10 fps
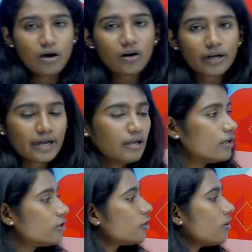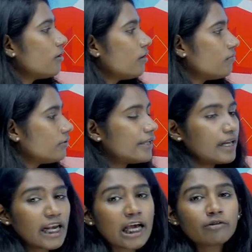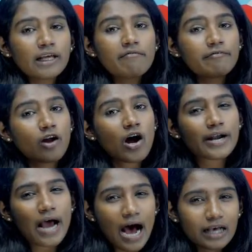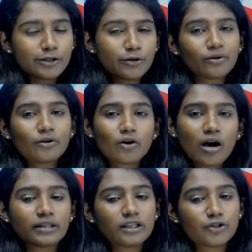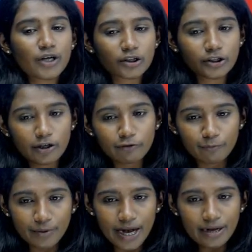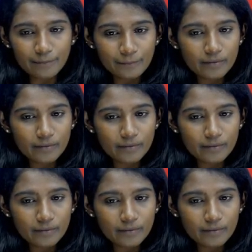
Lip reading: Okay, so till now they have not asked you to draw the structure of brain.